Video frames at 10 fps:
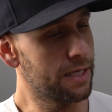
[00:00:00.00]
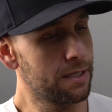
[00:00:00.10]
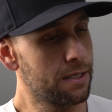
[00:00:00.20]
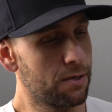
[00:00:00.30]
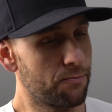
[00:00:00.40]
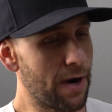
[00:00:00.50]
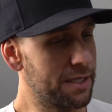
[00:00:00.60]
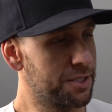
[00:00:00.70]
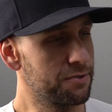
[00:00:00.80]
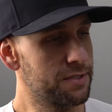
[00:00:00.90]
the
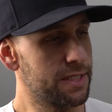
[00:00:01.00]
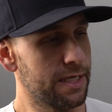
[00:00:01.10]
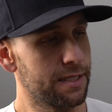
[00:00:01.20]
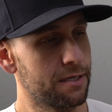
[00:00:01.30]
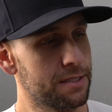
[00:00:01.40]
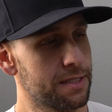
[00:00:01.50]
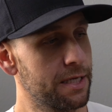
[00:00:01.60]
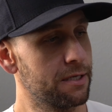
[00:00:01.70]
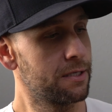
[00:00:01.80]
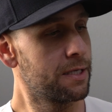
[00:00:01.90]
right shoe sitting in there
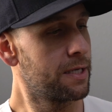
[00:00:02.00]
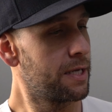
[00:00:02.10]
still.